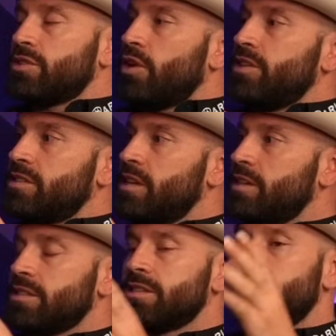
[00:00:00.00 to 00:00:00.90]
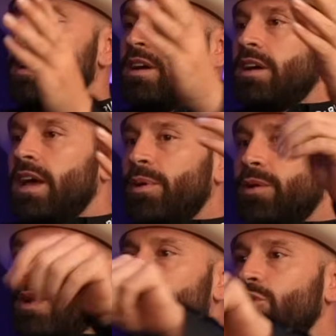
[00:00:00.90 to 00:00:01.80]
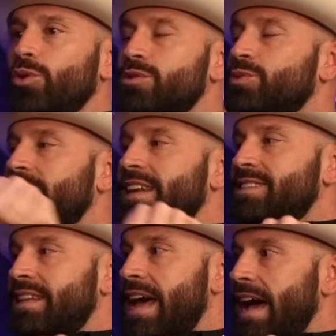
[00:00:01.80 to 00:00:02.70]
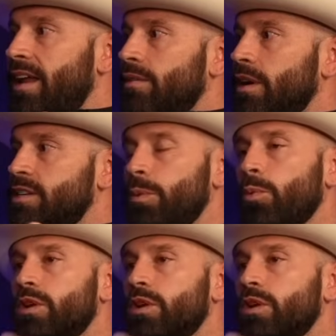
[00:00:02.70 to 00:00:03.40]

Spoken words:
and all these things. I knew it was related to that, right? Because people